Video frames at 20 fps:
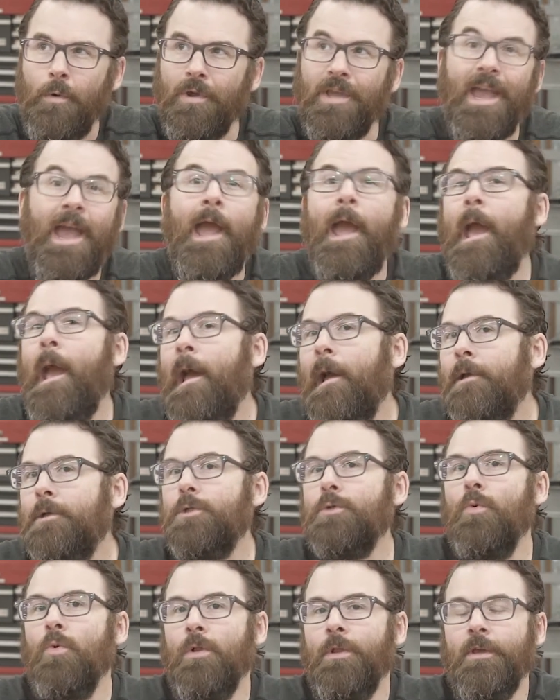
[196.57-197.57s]

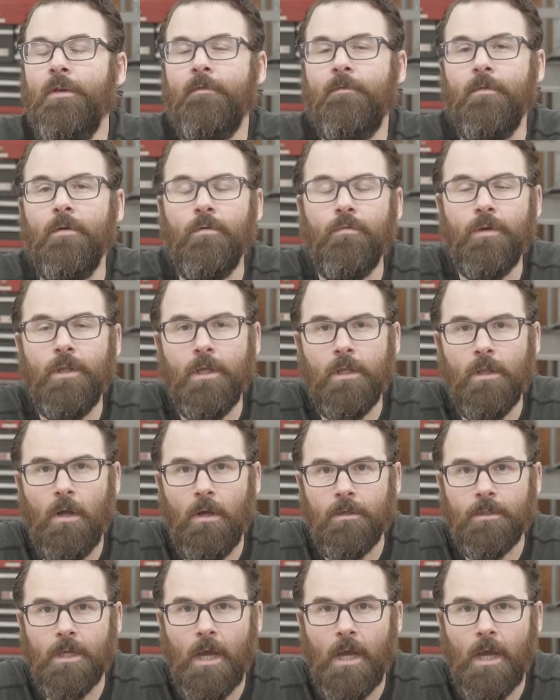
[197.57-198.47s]
casually for a really long